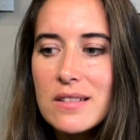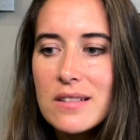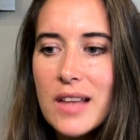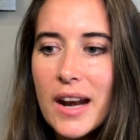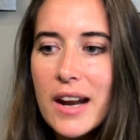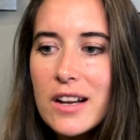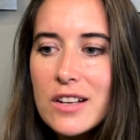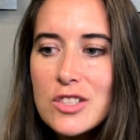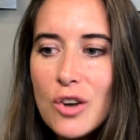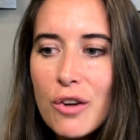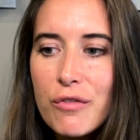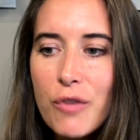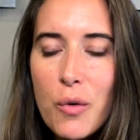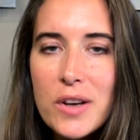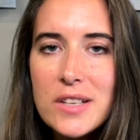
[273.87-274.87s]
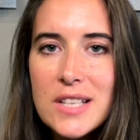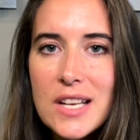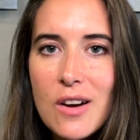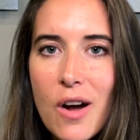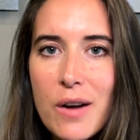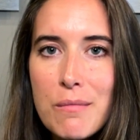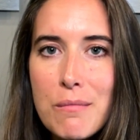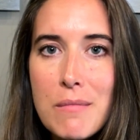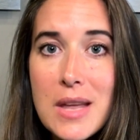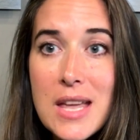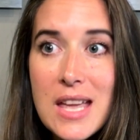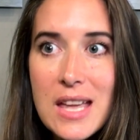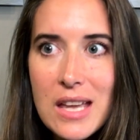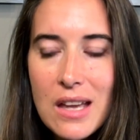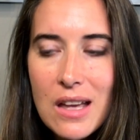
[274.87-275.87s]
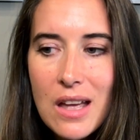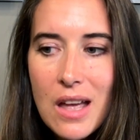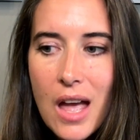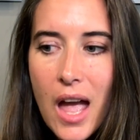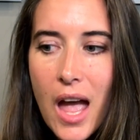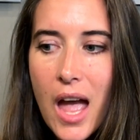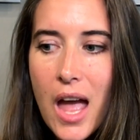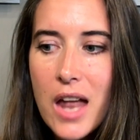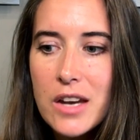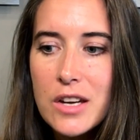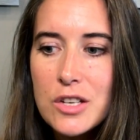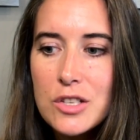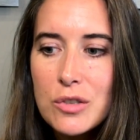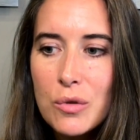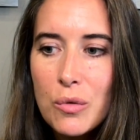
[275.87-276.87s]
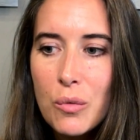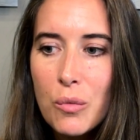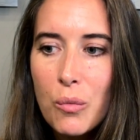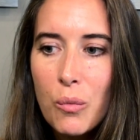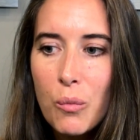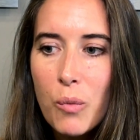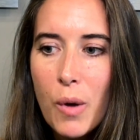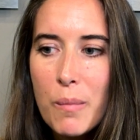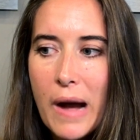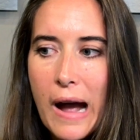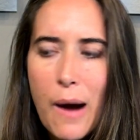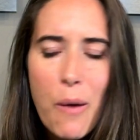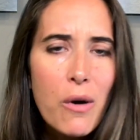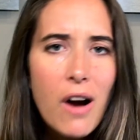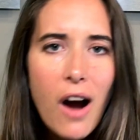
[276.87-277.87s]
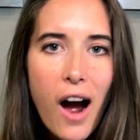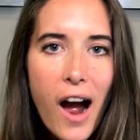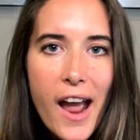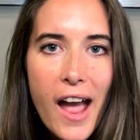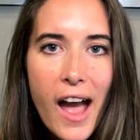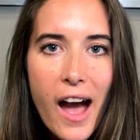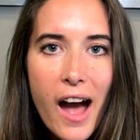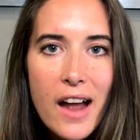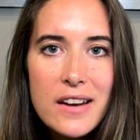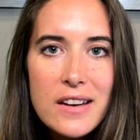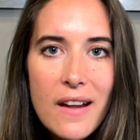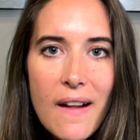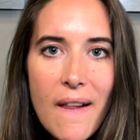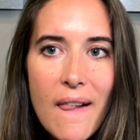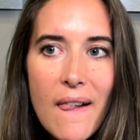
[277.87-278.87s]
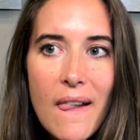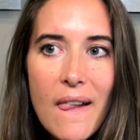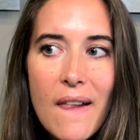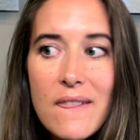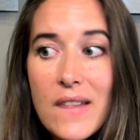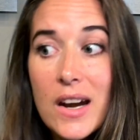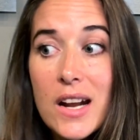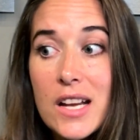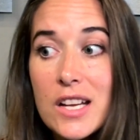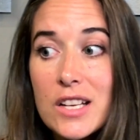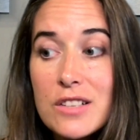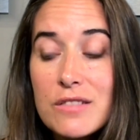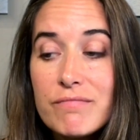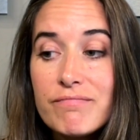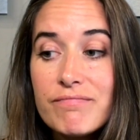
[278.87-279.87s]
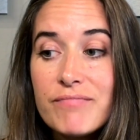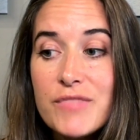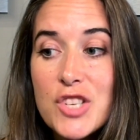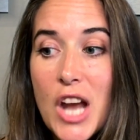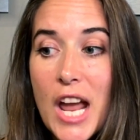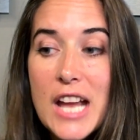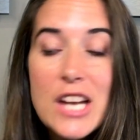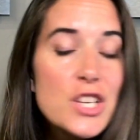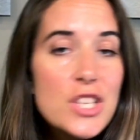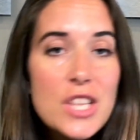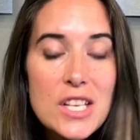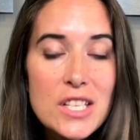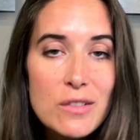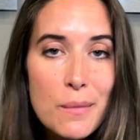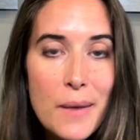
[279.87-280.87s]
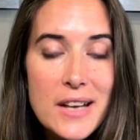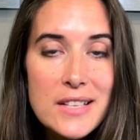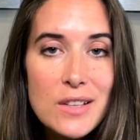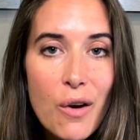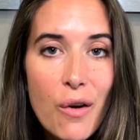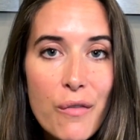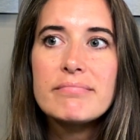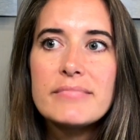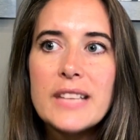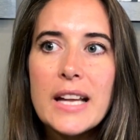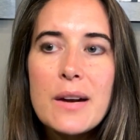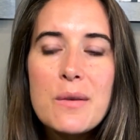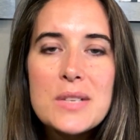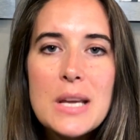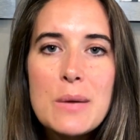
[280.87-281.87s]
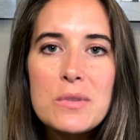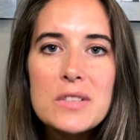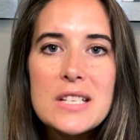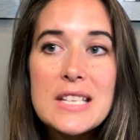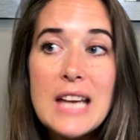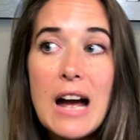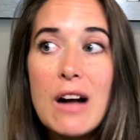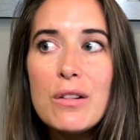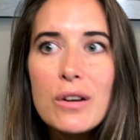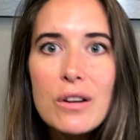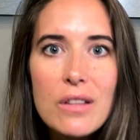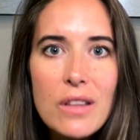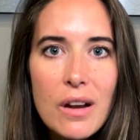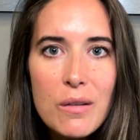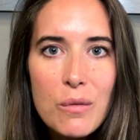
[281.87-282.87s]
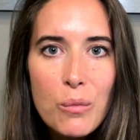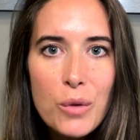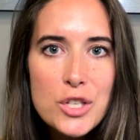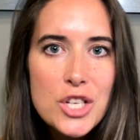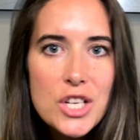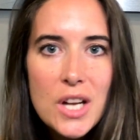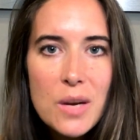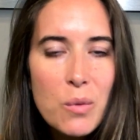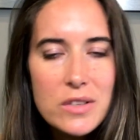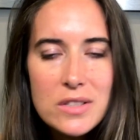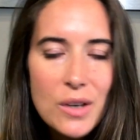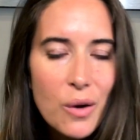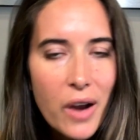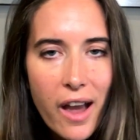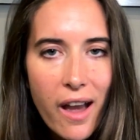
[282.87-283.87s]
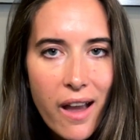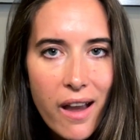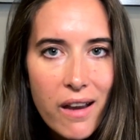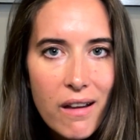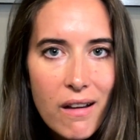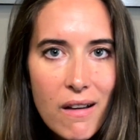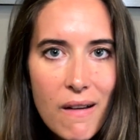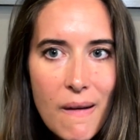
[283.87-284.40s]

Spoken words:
Then I could start focusing on me and what power I had. And then I could change things for myself. Then I was able to tell her that what she did wasn't okay.